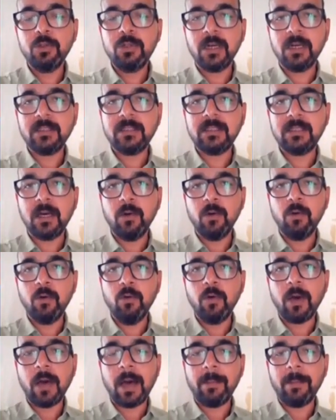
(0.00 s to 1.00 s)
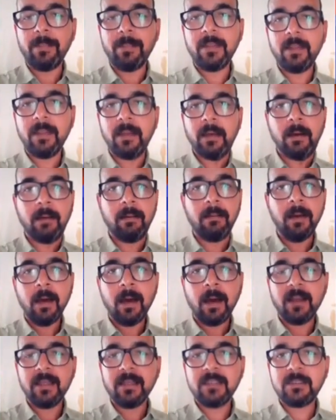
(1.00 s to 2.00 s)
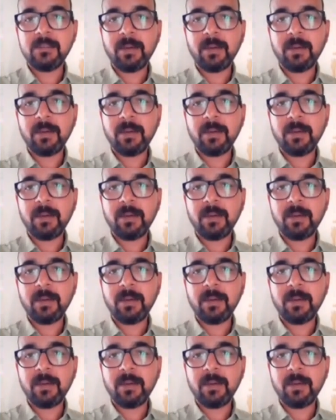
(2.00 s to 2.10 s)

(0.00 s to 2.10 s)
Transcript: shooters uh, who have been uh,